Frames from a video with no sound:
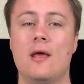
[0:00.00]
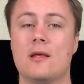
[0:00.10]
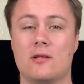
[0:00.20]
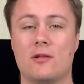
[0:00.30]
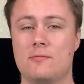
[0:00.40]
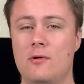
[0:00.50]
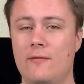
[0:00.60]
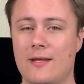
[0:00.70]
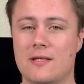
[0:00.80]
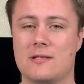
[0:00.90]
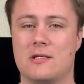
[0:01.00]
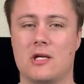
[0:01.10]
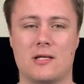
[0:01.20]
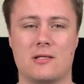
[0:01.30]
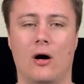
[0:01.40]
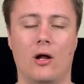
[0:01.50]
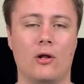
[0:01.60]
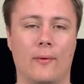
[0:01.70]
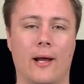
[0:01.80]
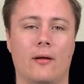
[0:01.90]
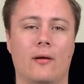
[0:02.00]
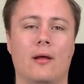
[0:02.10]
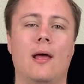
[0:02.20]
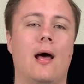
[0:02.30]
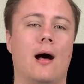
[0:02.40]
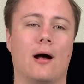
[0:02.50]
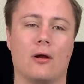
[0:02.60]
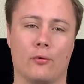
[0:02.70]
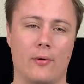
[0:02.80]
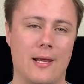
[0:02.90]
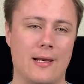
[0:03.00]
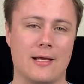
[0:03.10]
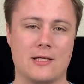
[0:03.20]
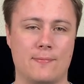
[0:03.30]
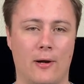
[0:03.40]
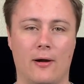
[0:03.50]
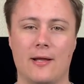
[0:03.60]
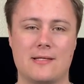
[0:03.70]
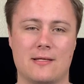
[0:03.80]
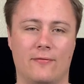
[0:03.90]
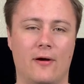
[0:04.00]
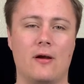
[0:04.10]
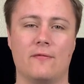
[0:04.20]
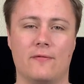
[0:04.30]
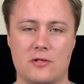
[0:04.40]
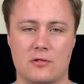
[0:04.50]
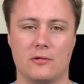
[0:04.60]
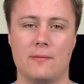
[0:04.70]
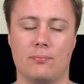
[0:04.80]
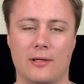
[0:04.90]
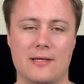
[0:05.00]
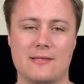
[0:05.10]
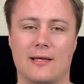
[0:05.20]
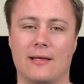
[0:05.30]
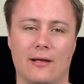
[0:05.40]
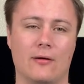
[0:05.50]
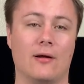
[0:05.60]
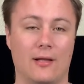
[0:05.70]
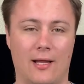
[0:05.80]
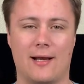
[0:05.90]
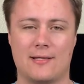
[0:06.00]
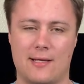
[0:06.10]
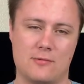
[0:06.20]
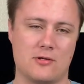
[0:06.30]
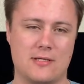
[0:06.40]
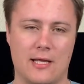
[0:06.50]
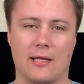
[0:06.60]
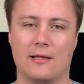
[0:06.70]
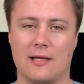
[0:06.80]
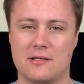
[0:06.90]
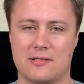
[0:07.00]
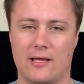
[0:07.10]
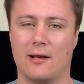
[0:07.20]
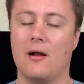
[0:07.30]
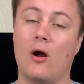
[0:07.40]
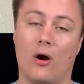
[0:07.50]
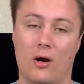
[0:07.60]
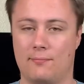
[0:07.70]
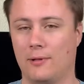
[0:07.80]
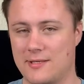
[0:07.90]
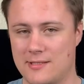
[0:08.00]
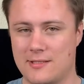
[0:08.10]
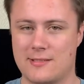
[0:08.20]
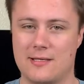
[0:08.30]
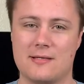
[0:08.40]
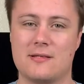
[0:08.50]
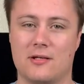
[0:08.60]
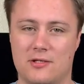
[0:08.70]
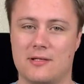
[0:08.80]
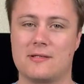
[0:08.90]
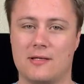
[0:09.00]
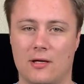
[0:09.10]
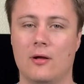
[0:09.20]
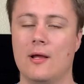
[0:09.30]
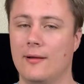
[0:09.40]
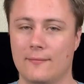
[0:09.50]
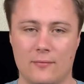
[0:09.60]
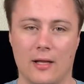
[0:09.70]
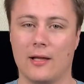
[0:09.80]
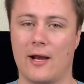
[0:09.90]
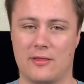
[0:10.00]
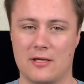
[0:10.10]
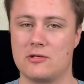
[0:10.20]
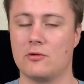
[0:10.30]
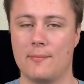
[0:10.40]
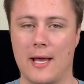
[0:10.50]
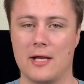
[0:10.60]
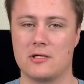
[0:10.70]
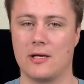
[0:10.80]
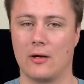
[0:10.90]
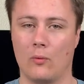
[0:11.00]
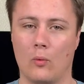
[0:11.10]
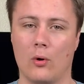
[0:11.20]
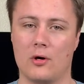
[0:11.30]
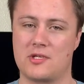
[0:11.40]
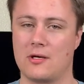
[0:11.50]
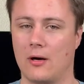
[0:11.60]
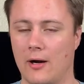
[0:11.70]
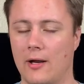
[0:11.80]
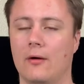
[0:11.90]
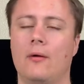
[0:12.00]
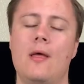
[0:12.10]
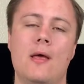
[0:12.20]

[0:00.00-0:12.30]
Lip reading: So this movie is just all around a great experience. It's very visually pleasing. You know, a lot of times you're seeing things that aren't pleasant to see, such as, you know, a lot of things you would imagine in a war scenario.